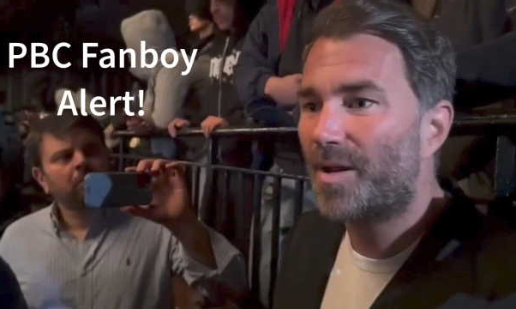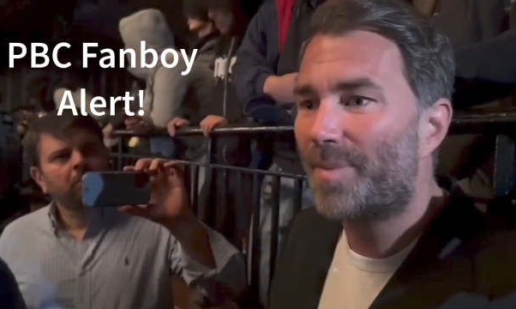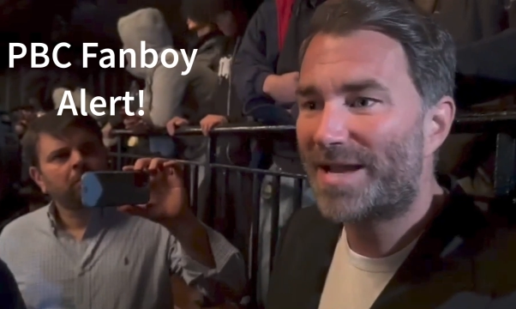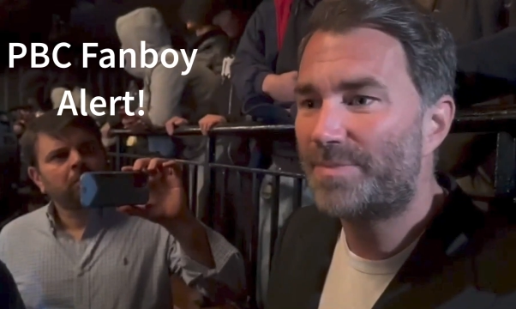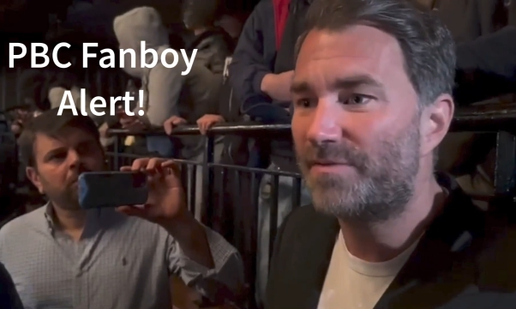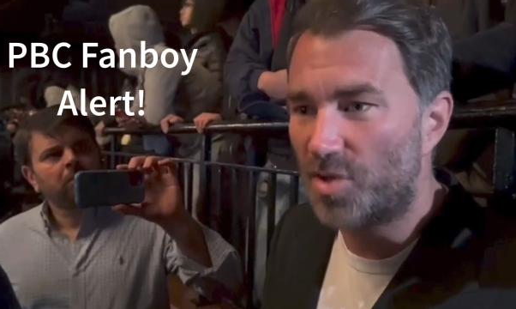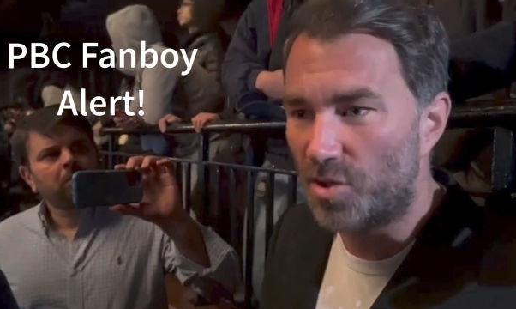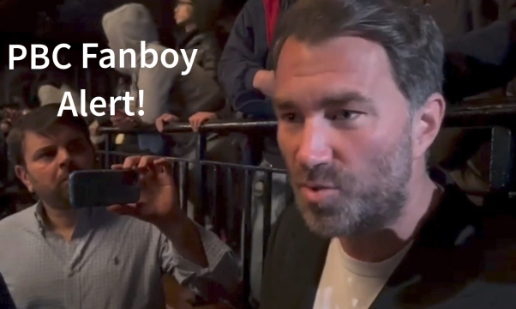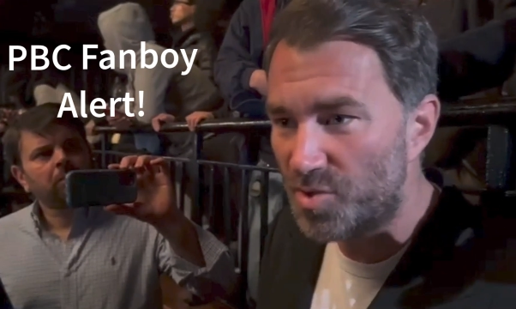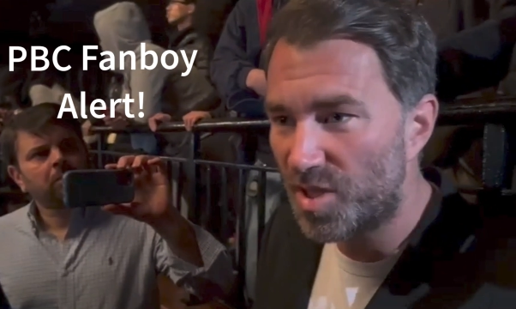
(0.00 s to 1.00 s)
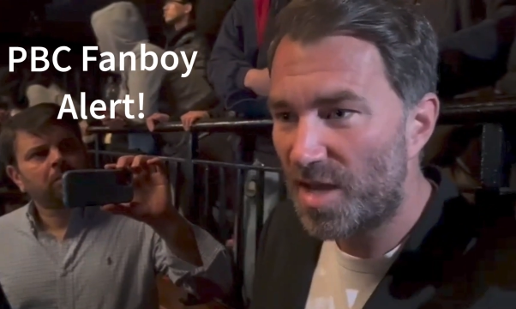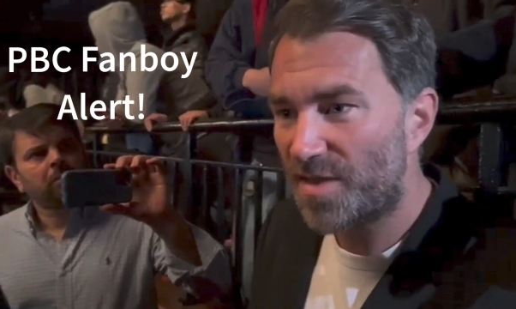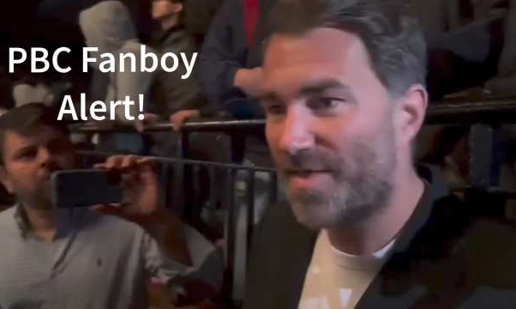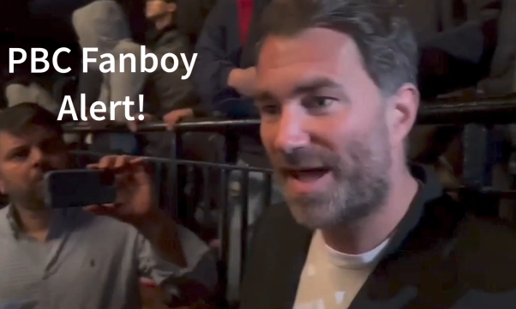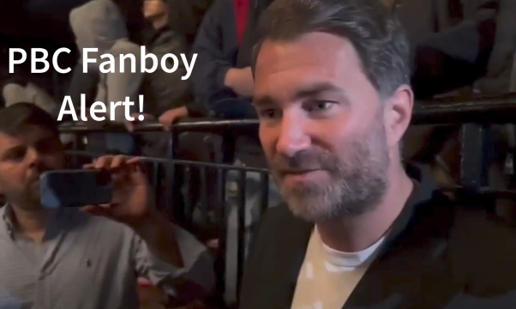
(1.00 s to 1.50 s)
Speaker 1: pay-per-views okay. that they
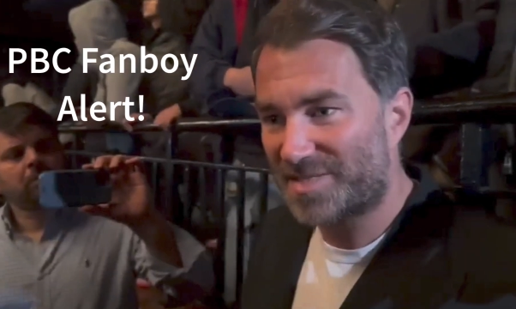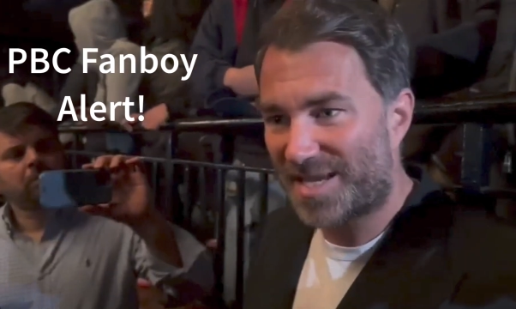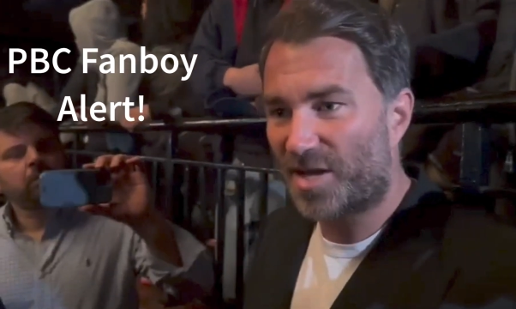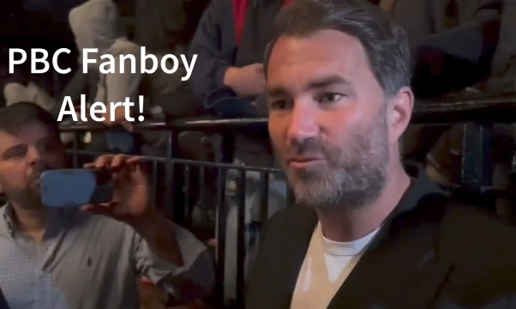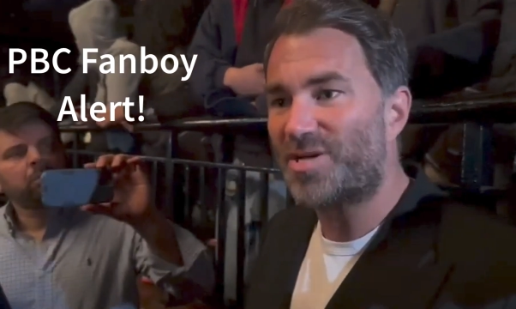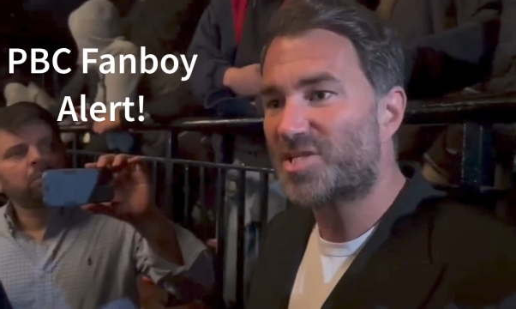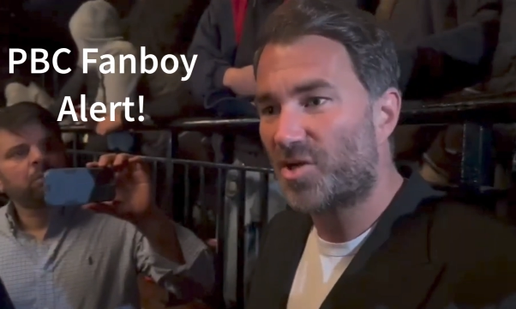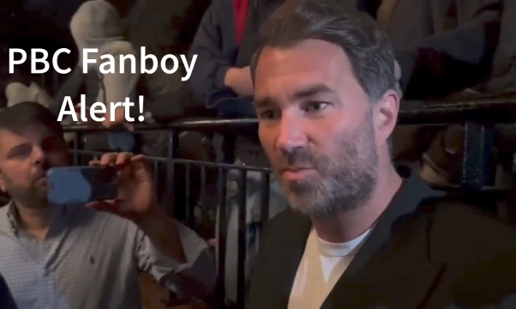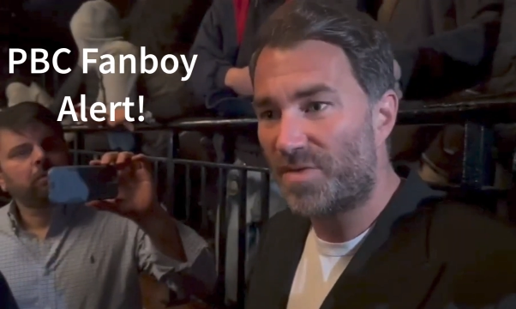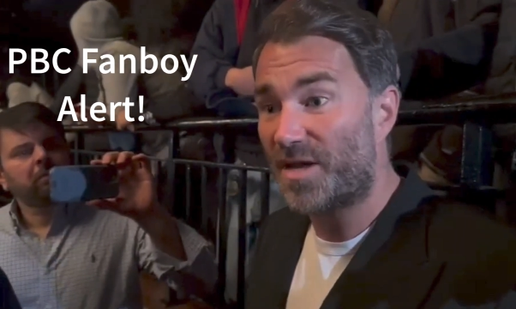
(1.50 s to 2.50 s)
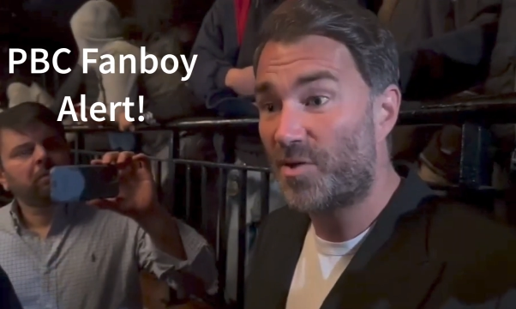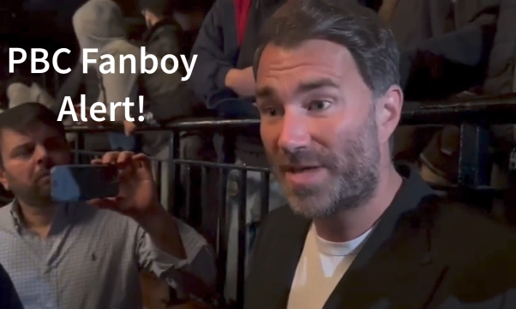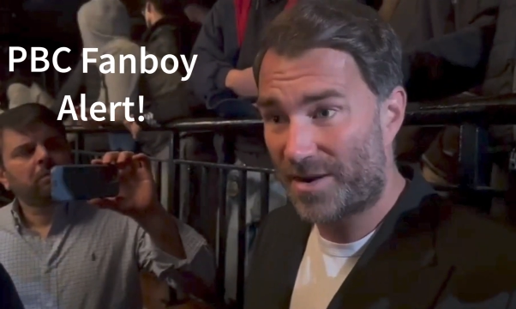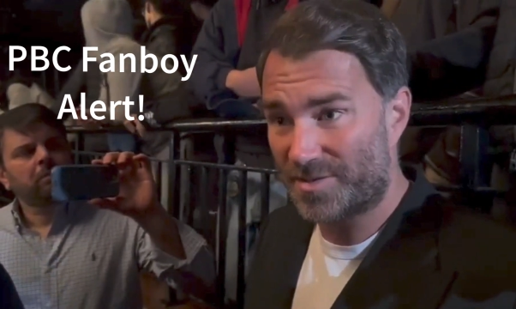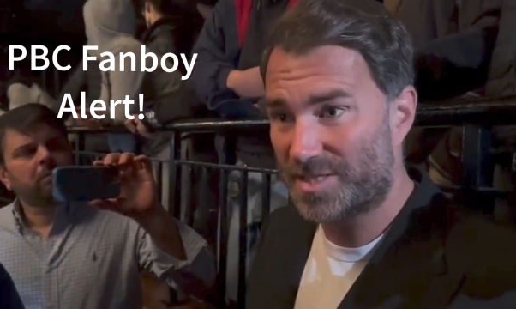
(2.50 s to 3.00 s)
have to take a risk on with no
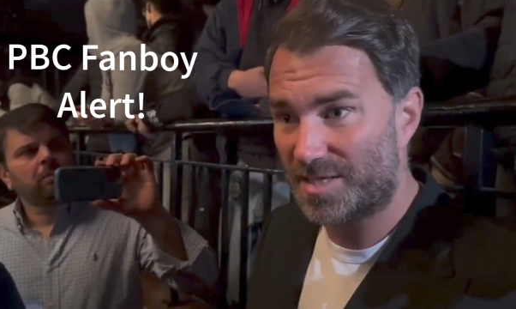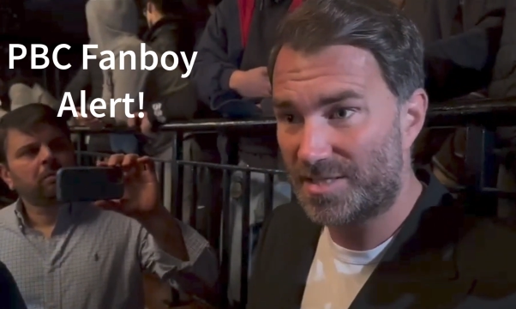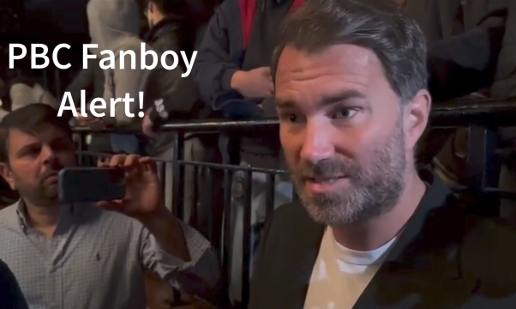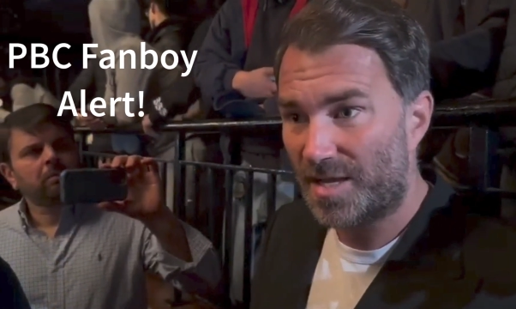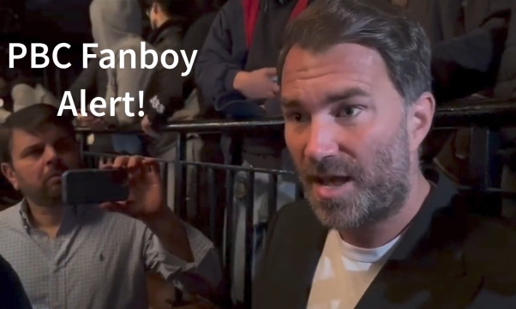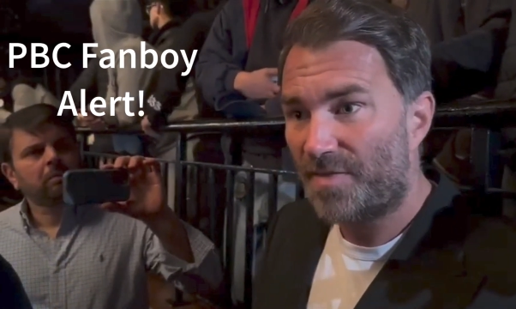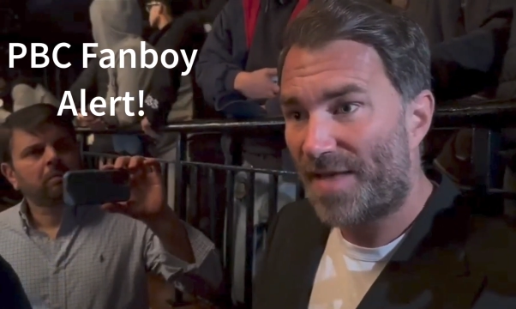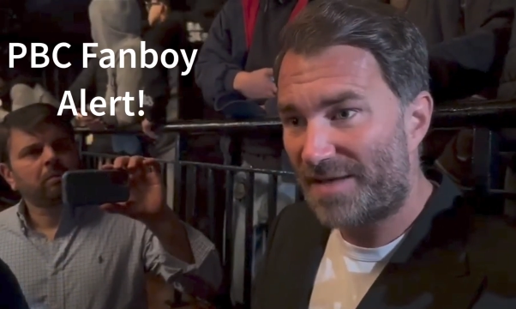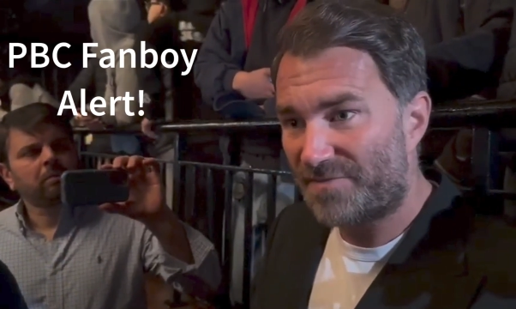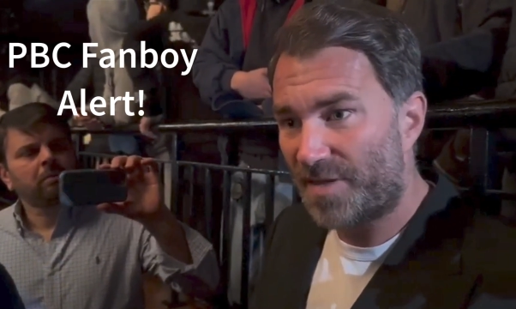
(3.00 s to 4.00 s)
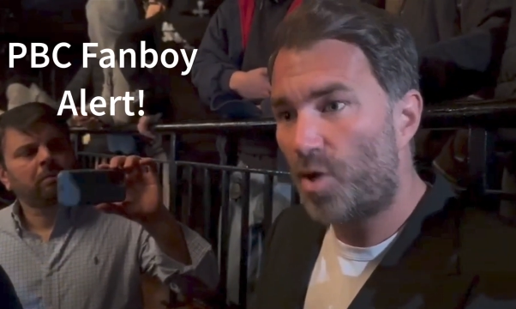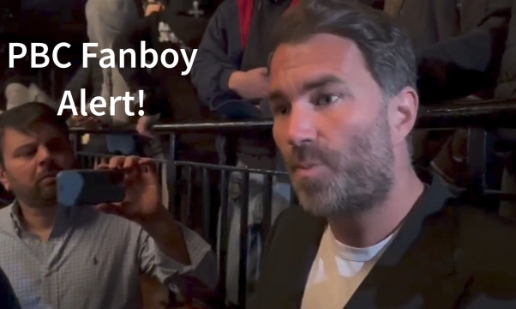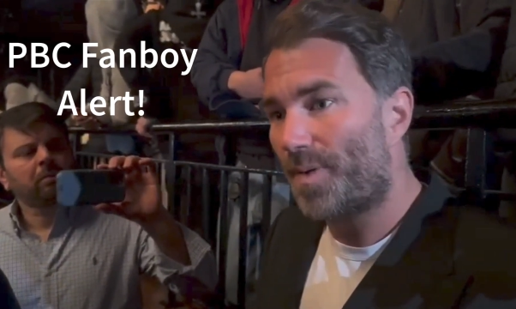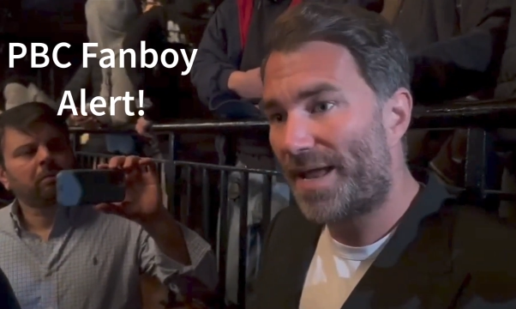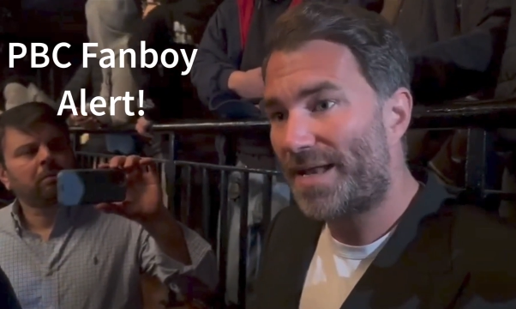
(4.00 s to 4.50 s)
guarantees. They have no
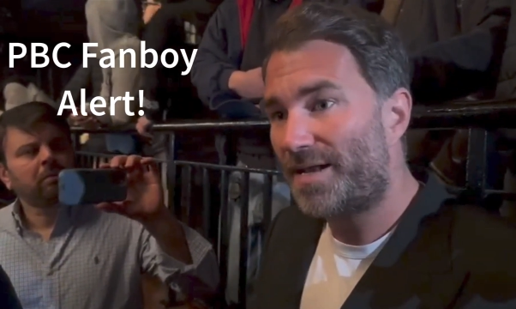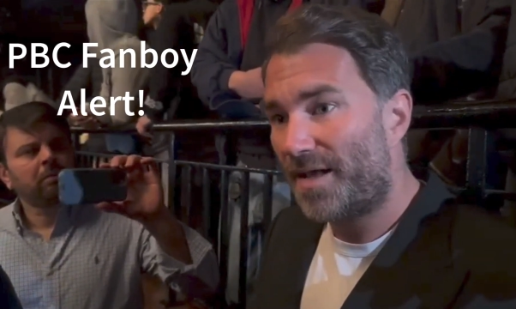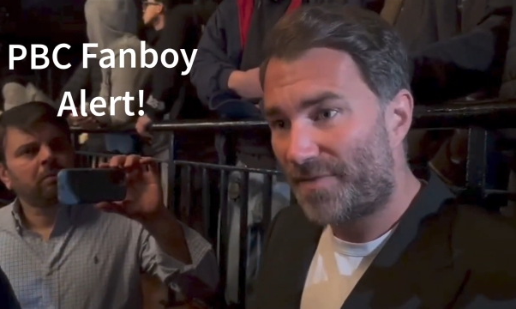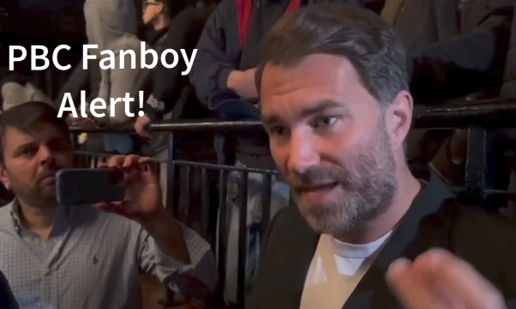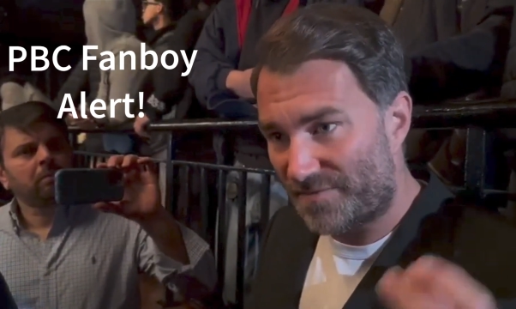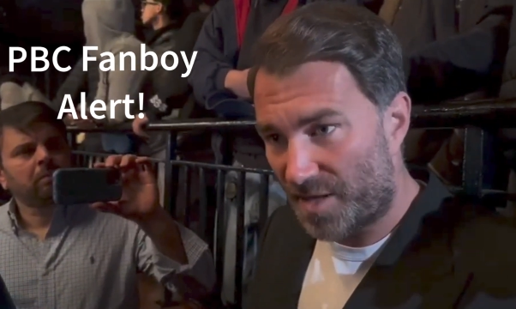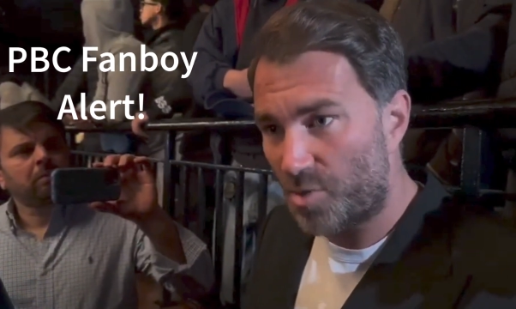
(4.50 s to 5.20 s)
plan, they have no